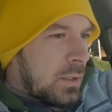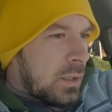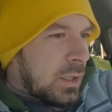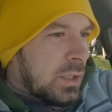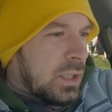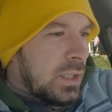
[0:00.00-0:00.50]

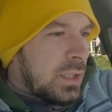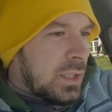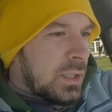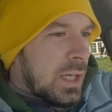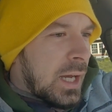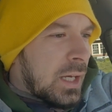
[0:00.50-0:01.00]
I need to
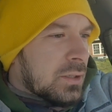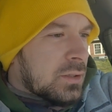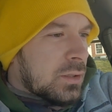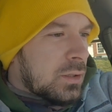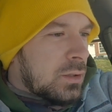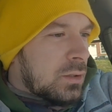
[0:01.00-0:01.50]
get
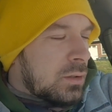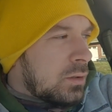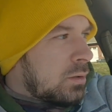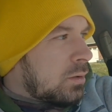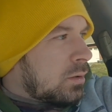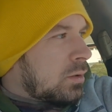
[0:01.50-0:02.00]
gas.
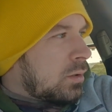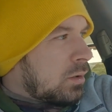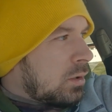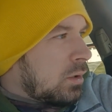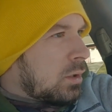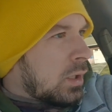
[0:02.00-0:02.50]

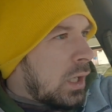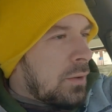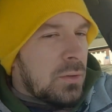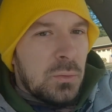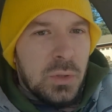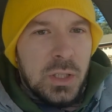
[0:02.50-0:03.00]
I
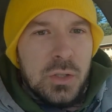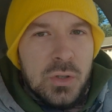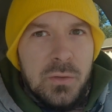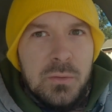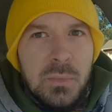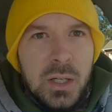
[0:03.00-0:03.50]
haven't really
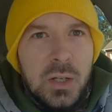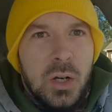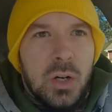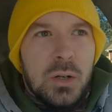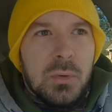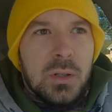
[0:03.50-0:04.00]
driven my
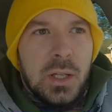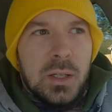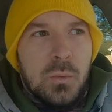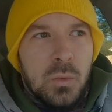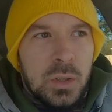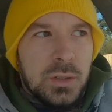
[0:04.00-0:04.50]
car, but like
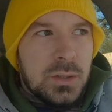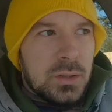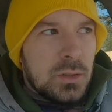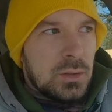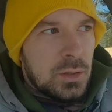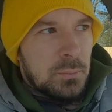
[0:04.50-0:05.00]

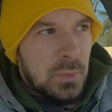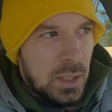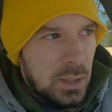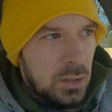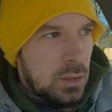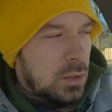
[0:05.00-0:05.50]
once, that
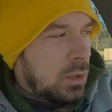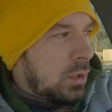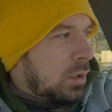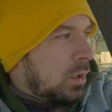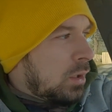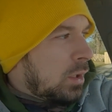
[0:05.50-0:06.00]
my
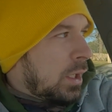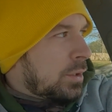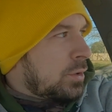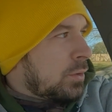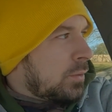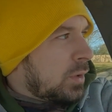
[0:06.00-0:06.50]

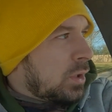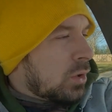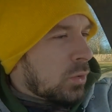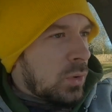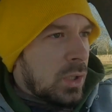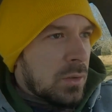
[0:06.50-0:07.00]
SUV
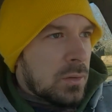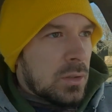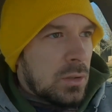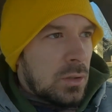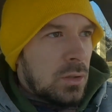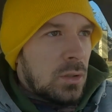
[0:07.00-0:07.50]
or whatever,
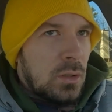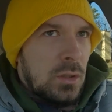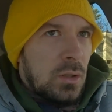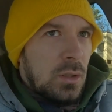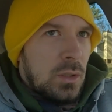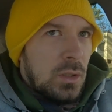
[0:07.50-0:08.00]

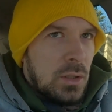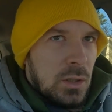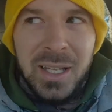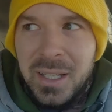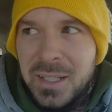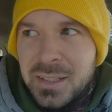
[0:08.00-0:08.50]

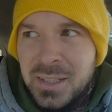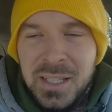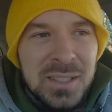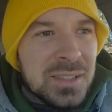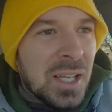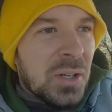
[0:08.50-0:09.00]

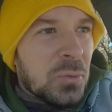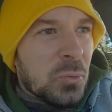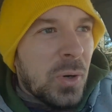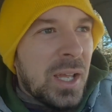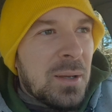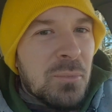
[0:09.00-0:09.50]
Nissan
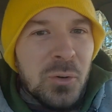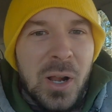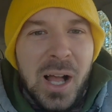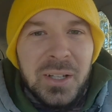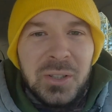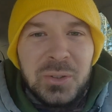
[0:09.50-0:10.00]
Ray
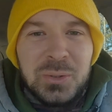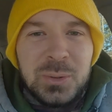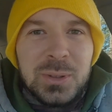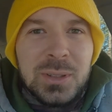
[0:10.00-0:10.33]
Murano.